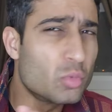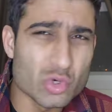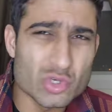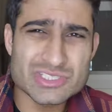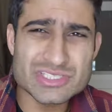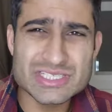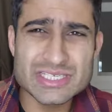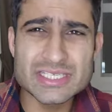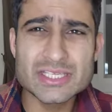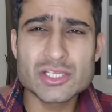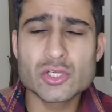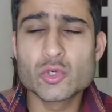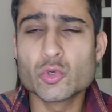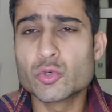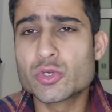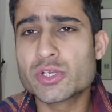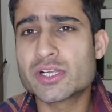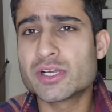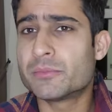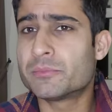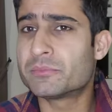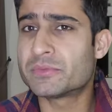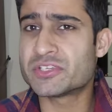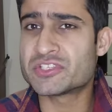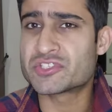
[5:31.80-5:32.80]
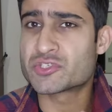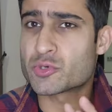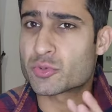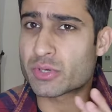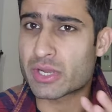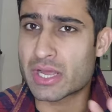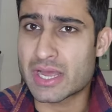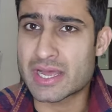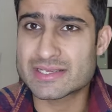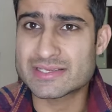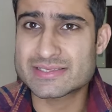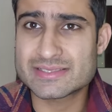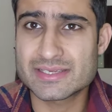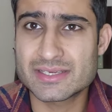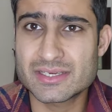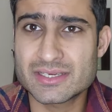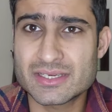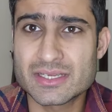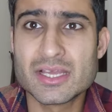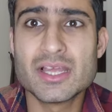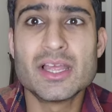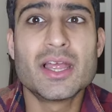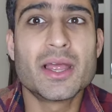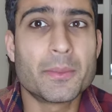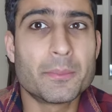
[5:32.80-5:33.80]
Mostly the good companies don't
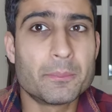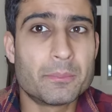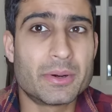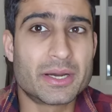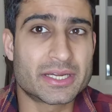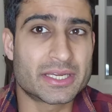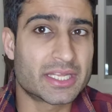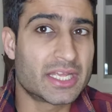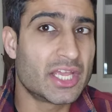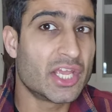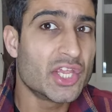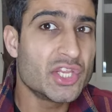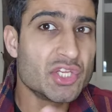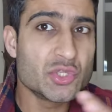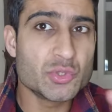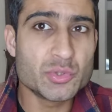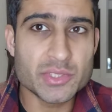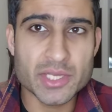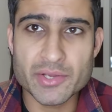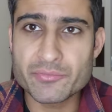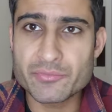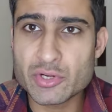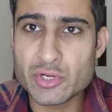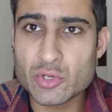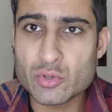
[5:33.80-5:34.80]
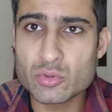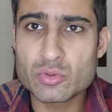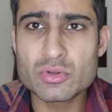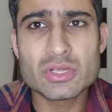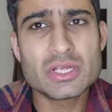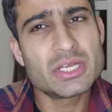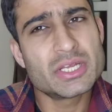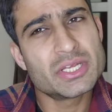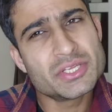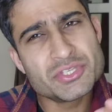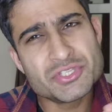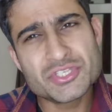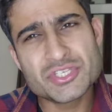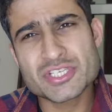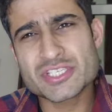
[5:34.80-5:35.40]
ask it, but you never know.